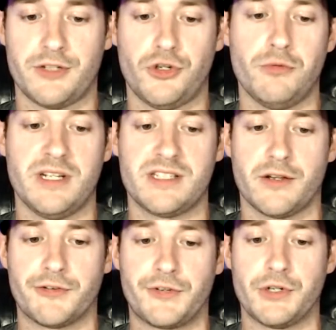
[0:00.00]
2 minutes
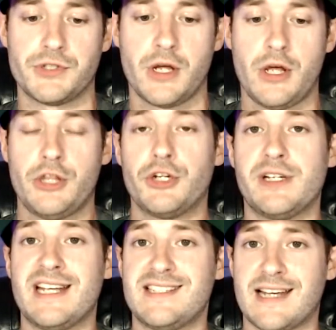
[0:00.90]
into the first,
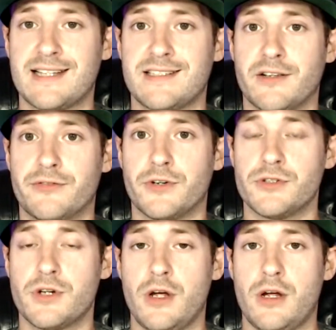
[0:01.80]
38 seconds into the first.